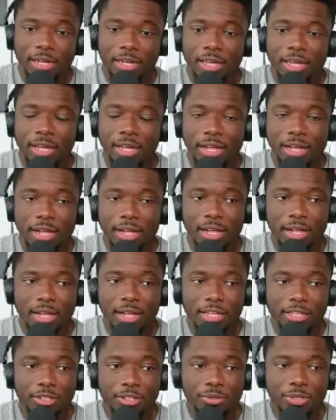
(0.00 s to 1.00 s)
uh,
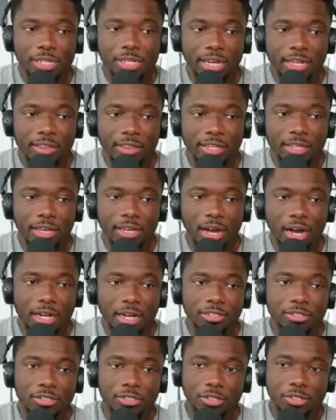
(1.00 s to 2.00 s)
you take the
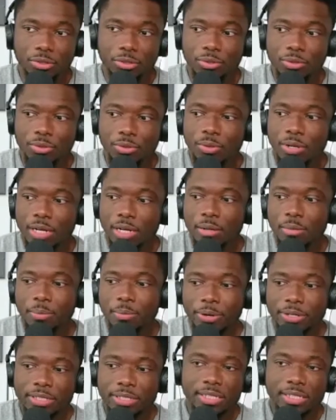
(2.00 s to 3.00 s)
undue
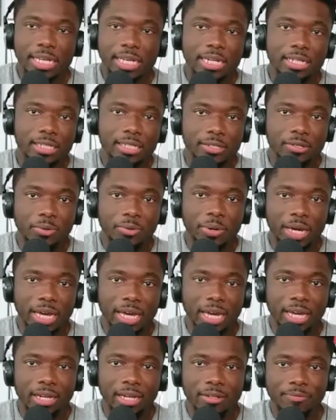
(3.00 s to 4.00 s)
prison sentences
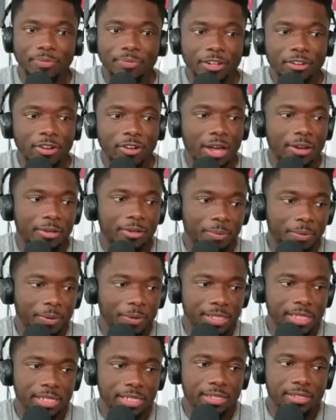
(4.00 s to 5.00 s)
away, crowded
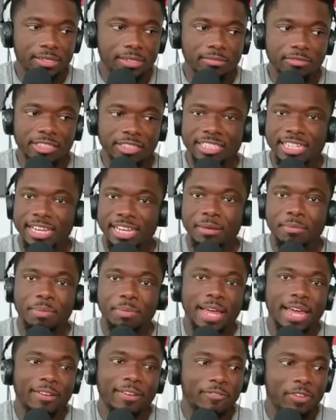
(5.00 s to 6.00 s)
prisons, taking
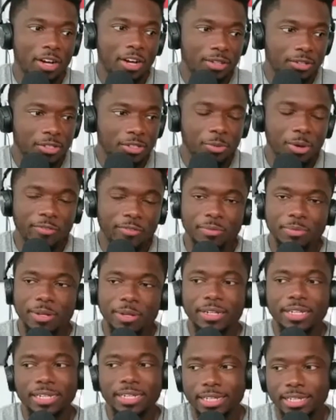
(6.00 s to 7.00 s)
black fathers away from their
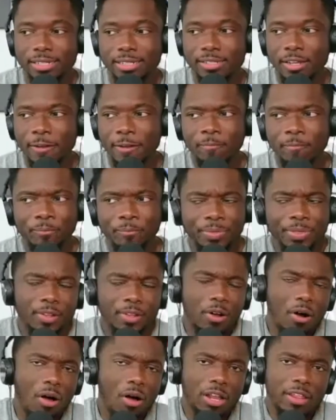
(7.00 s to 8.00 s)
kids.
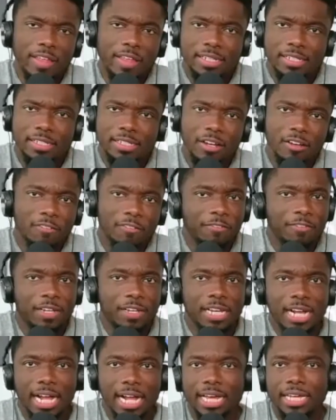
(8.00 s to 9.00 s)
All of that stuff
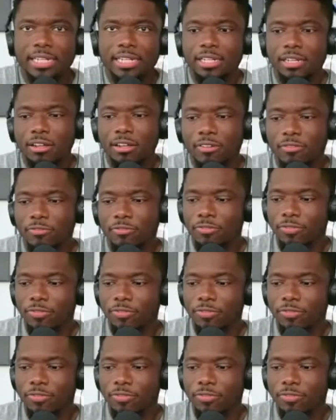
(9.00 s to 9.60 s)
kind of